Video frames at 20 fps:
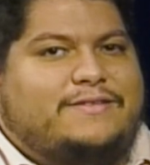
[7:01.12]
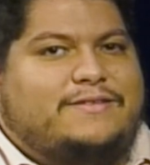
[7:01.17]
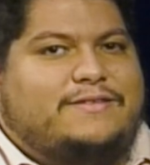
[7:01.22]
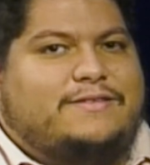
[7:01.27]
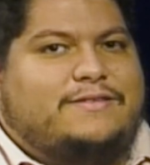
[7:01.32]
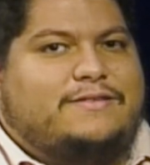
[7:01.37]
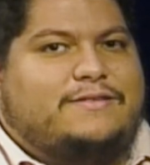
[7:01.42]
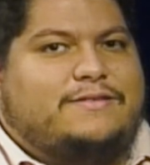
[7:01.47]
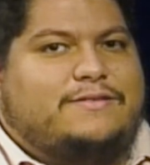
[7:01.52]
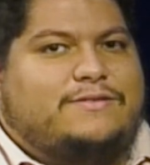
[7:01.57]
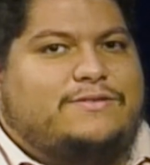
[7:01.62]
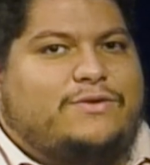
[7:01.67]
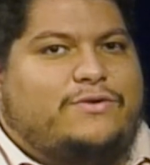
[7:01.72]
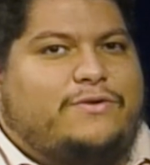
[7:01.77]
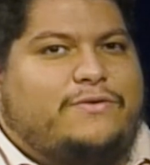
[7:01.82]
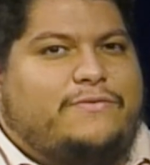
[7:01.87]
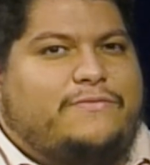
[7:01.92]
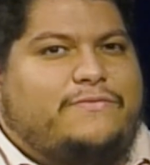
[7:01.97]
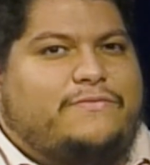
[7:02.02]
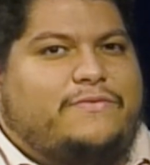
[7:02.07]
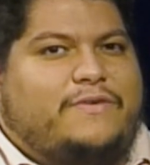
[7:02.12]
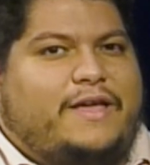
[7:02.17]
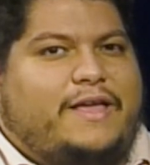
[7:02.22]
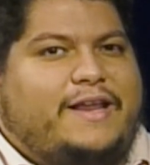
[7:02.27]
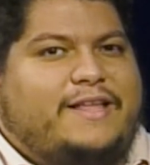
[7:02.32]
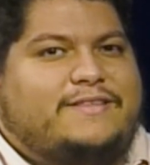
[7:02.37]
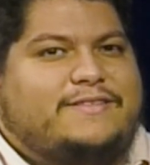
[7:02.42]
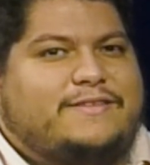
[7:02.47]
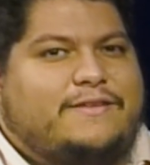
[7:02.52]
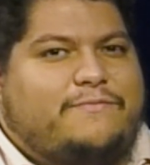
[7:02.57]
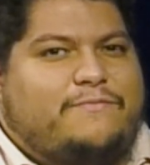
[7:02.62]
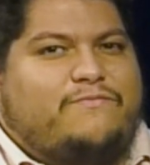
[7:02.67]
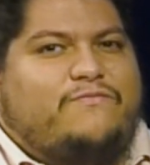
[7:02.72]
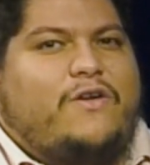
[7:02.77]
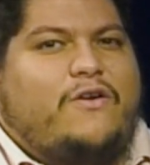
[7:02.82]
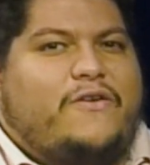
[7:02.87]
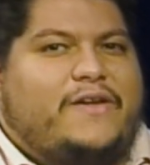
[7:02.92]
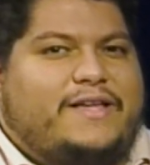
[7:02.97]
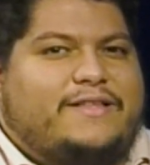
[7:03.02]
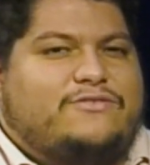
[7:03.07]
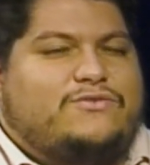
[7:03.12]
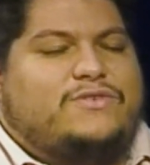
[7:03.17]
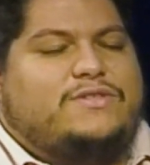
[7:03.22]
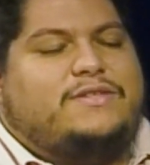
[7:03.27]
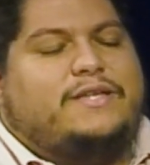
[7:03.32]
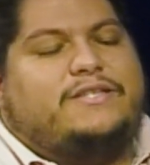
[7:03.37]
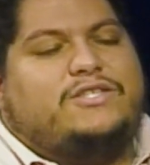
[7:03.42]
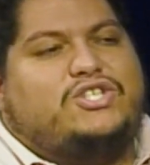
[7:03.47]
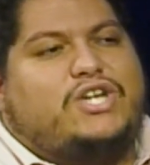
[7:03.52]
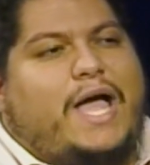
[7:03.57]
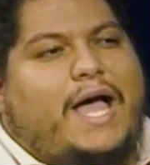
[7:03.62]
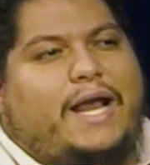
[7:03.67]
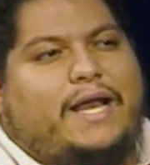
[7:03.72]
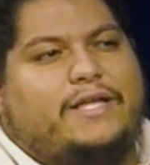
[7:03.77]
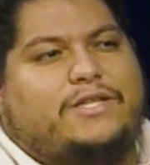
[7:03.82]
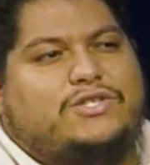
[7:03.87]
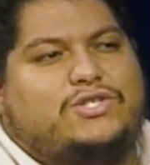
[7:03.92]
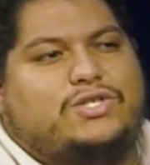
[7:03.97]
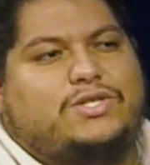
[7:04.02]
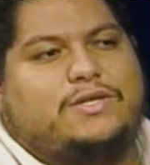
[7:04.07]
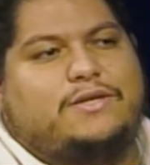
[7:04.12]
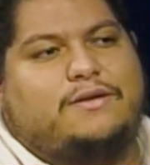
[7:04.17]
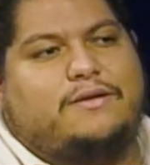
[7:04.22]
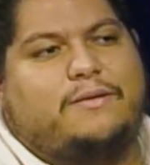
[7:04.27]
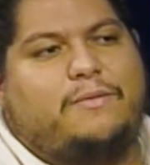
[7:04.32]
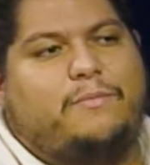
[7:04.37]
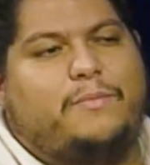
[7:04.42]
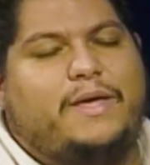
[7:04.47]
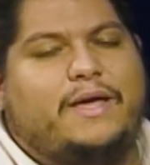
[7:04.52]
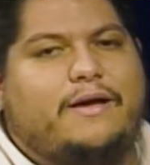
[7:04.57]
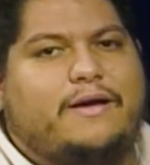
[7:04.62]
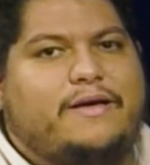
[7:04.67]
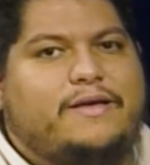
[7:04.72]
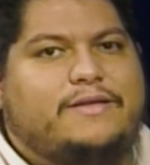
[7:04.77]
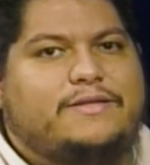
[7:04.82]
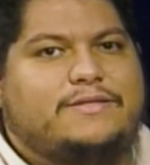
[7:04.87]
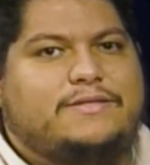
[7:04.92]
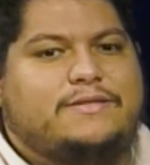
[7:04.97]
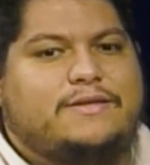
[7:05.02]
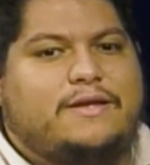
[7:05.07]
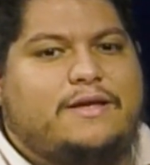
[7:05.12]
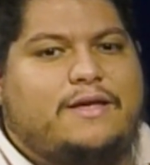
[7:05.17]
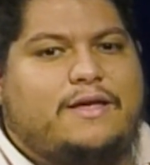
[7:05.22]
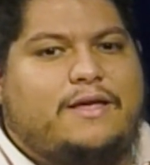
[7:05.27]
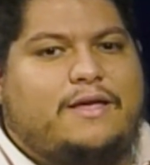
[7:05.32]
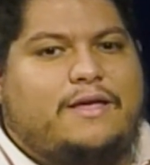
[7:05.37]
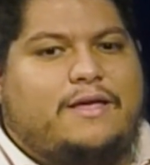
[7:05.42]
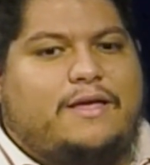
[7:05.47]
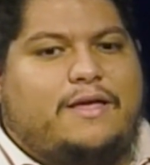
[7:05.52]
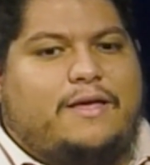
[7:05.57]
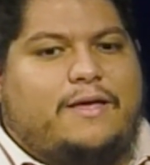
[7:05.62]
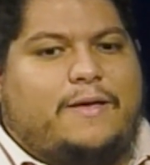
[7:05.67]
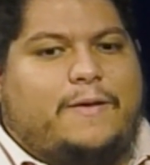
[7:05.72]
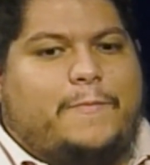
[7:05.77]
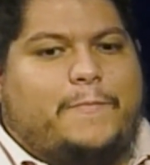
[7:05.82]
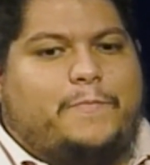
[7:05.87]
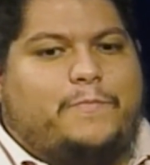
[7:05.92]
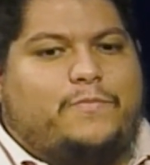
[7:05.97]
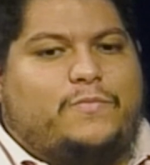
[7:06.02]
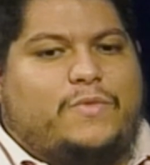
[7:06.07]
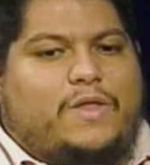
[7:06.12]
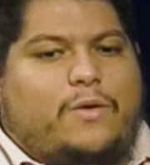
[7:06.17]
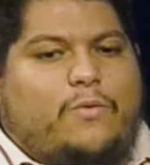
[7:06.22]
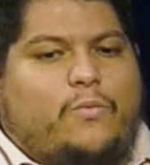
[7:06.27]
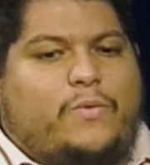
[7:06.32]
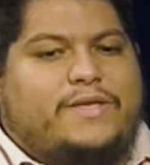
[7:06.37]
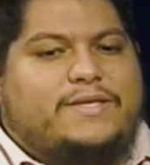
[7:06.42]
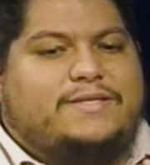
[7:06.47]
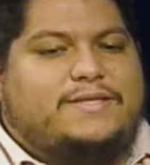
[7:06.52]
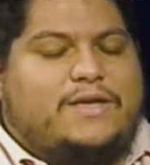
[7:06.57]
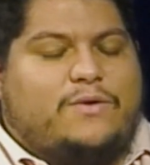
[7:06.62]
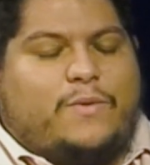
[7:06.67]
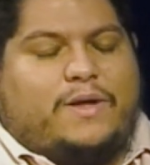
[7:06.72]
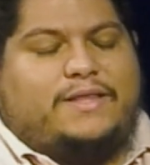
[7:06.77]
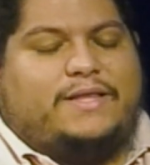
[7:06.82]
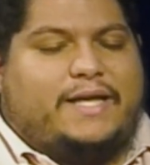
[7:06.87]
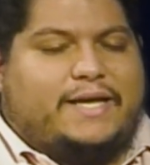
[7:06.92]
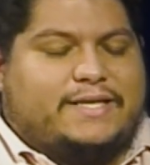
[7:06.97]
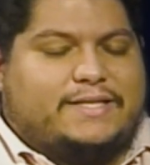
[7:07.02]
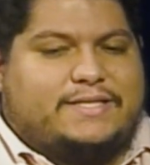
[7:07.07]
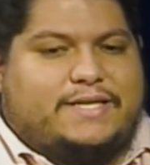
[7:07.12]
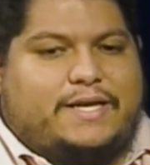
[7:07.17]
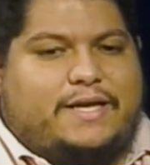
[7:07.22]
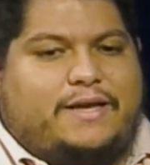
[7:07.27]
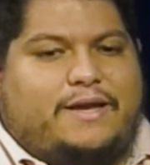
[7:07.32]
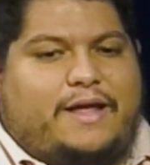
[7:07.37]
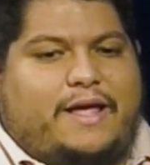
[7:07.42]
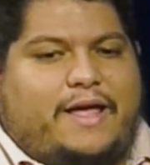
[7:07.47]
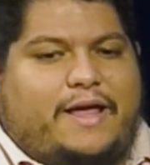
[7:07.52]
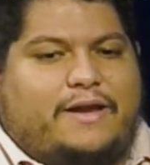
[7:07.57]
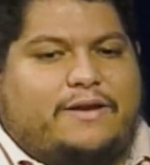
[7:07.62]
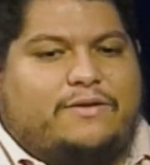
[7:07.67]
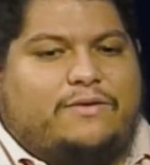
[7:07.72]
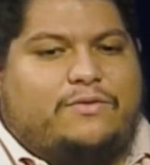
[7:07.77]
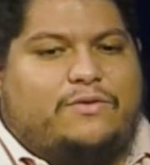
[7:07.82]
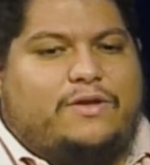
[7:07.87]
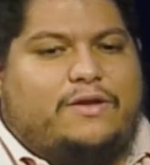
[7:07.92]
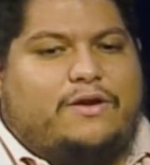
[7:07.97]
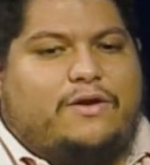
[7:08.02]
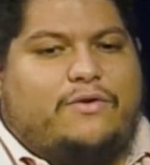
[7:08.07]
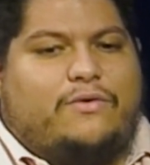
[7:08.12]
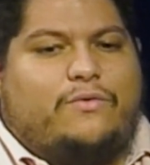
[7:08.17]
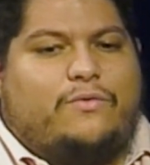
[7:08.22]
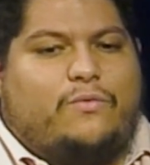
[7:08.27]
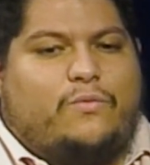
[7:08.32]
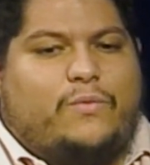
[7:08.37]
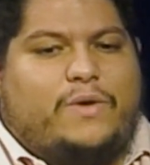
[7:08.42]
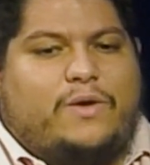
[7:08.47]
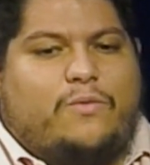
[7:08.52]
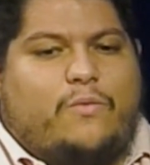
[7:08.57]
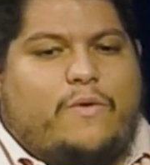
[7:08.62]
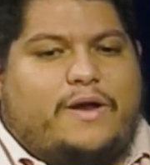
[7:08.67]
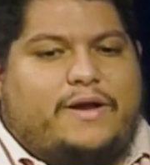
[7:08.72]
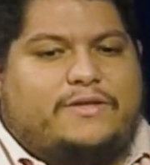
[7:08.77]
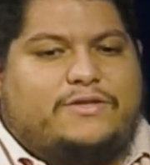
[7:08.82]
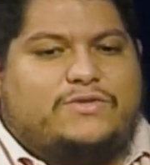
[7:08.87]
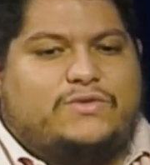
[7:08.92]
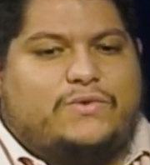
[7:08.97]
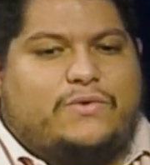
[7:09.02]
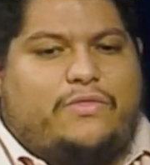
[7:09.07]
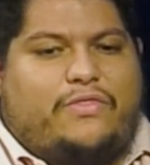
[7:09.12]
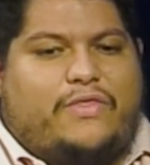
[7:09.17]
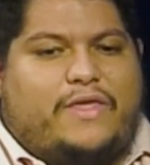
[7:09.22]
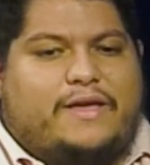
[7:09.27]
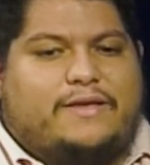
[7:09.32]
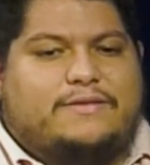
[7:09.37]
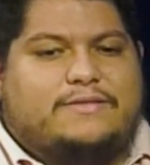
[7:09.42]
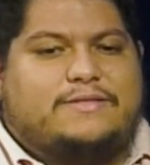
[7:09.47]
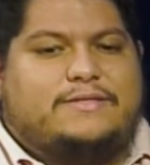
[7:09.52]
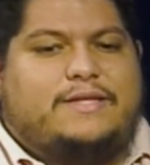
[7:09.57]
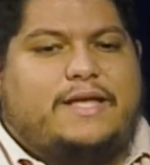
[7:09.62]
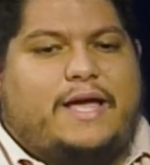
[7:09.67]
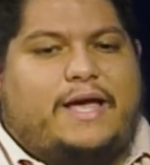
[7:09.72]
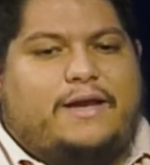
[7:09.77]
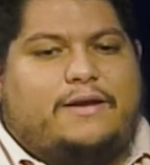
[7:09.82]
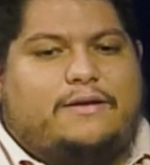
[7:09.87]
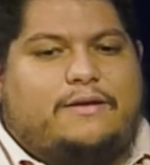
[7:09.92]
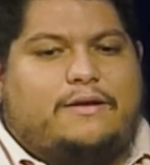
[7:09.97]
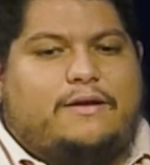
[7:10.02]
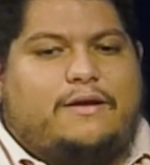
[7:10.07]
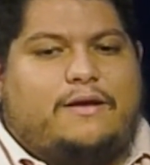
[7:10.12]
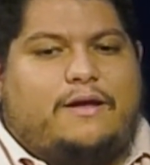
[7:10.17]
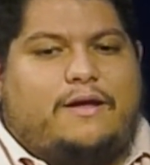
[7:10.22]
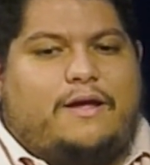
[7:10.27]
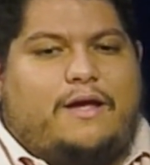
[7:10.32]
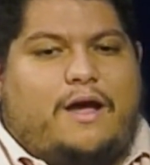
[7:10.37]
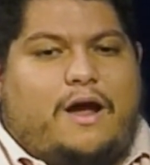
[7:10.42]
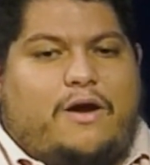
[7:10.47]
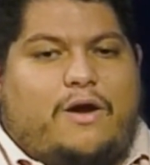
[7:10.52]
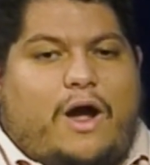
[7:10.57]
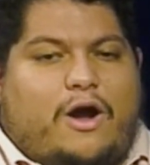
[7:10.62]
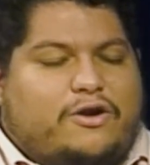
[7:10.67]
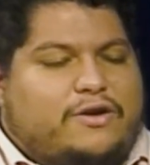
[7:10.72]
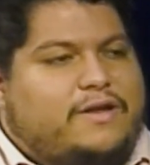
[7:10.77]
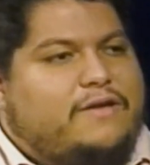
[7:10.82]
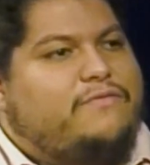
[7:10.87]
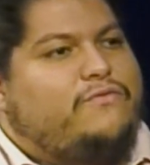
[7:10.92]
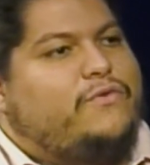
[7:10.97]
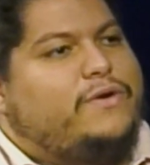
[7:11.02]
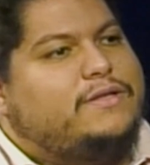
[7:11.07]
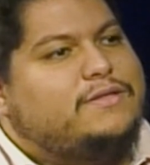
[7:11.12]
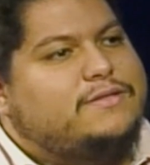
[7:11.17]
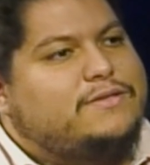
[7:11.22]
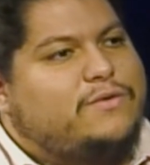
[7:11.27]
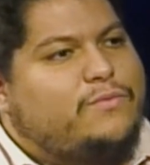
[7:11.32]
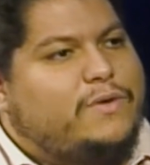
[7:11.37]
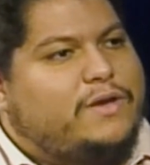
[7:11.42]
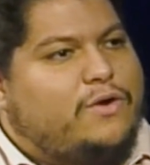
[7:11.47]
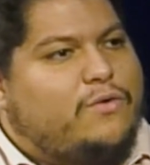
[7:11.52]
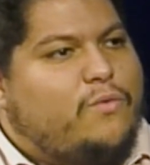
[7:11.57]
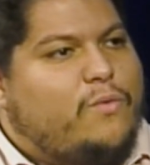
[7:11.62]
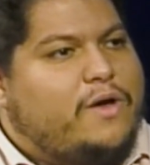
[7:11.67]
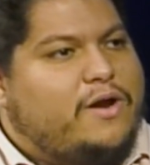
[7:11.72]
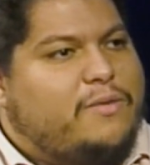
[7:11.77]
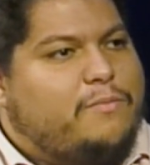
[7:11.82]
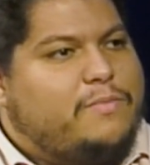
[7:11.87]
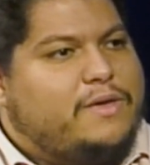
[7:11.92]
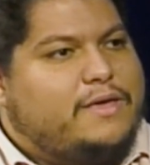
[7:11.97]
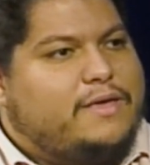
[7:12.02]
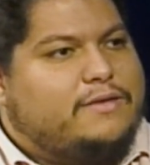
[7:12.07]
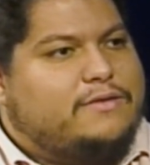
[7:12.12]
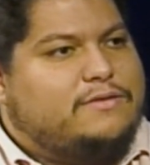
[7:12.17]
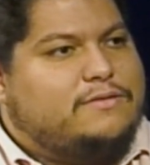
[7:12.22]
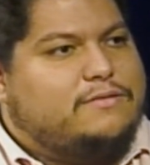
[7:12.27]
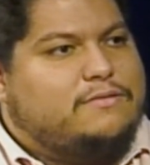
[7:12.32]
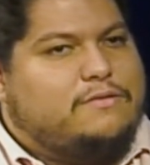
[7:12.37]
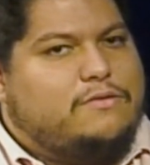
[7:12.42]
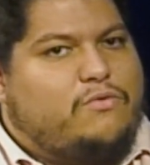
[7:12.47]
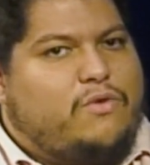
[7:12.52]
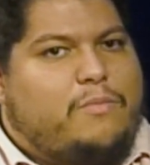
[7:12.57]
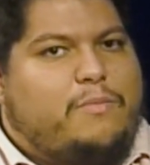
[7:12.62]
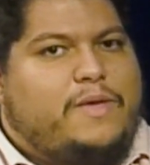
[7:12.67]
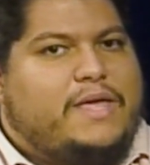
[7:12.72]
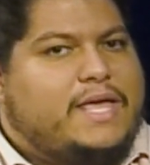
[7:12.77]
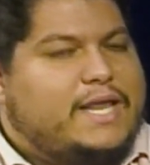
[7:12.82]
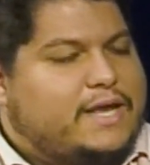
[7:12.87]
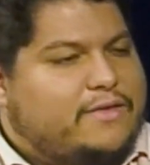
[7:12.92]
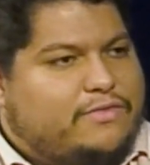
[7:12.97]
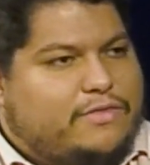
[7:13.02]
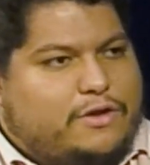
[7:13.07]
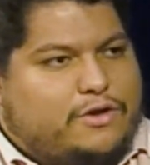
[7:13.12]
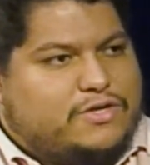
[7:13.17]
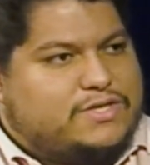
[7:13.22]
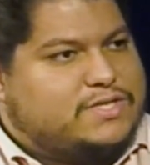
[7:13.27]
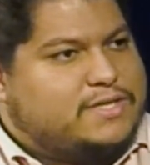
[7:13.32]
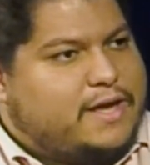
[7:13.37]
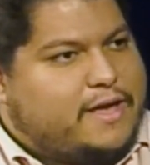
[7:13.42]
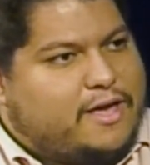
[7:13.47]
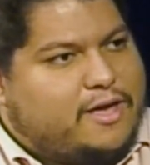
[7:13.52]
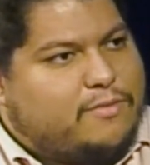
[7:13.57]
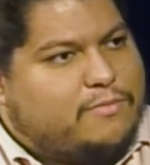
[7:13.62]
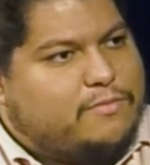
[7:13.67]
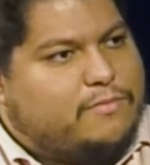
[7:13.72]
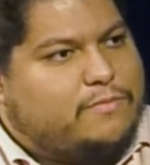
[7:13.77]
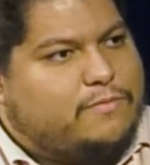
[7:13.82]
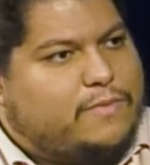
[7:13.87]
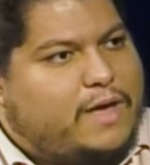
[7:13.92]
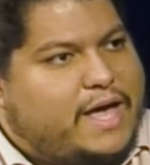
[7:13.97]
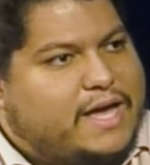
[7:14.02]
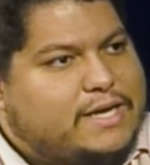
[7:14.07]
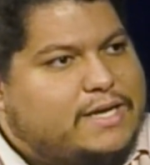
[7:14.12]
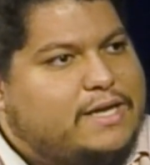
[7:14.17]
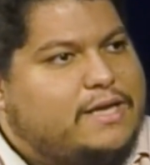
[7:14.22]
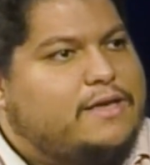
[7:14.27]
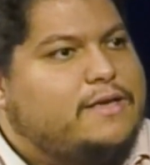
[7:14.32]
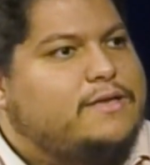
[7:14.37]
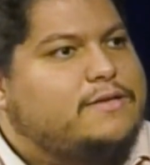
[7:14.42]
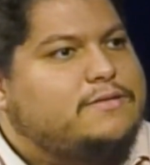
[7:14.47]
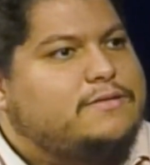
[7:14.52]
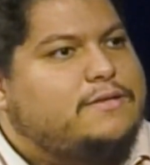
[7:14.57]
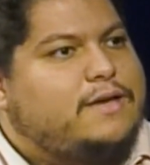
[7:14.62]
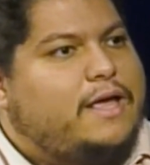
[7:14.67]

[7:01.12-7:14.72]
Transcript: sort of and it's a very interesting challenge because we see what they did and you know we want to do things that are different we don't want to be repeating their same ideas